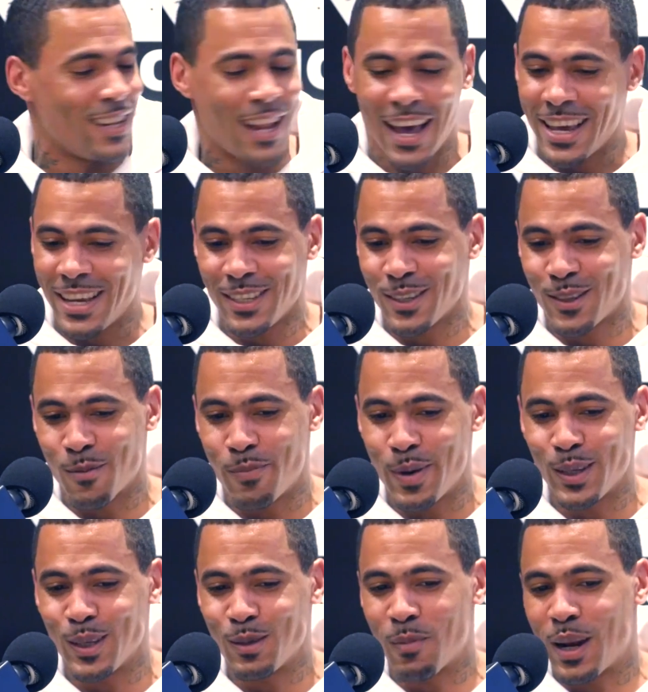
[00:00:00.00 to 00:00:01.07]
Like, he's just a
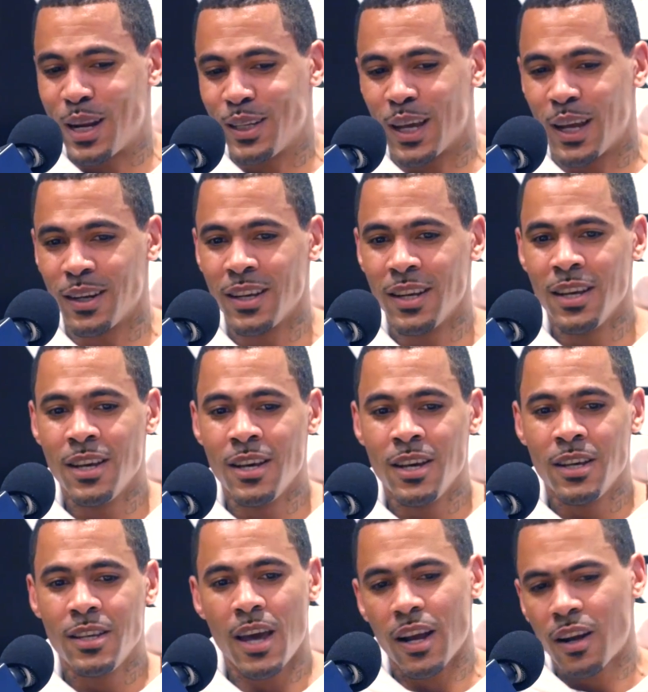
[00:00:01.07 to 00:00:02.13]
businessman. He said,
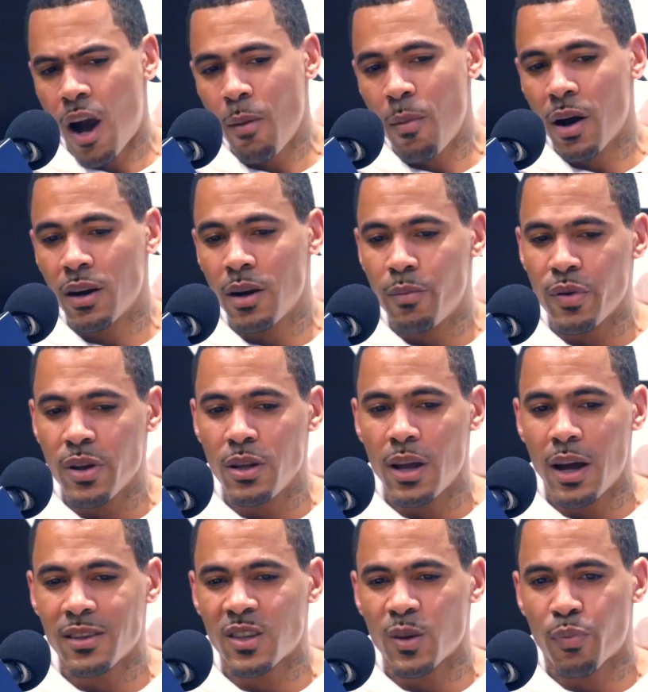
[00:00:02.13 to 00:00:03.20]
yeah, come, I'm going to bring you
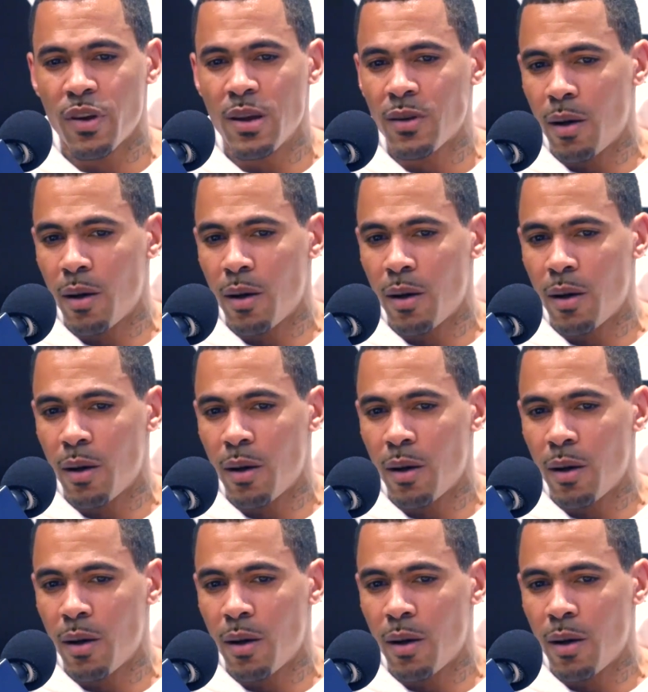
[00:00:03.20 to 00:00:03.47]
down to Supreme.